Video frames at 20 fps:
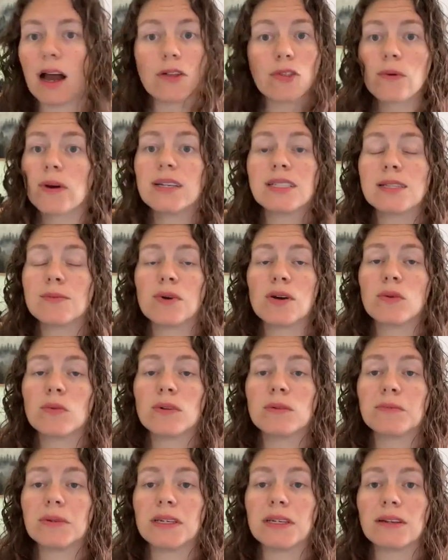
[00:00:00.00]
Otherwise, the bug
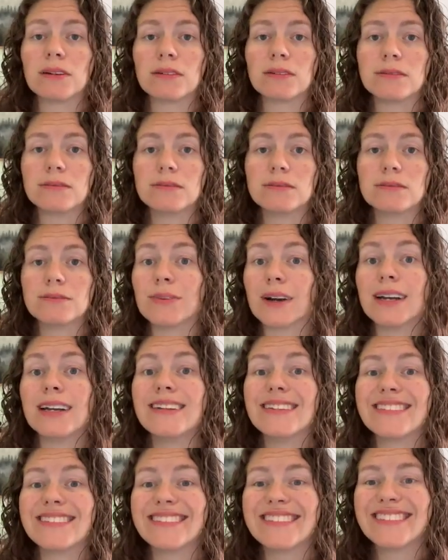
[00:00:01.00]
wouldn't be here,
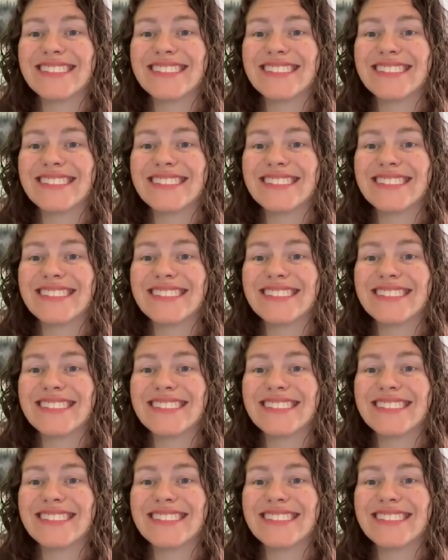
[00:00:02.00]
right?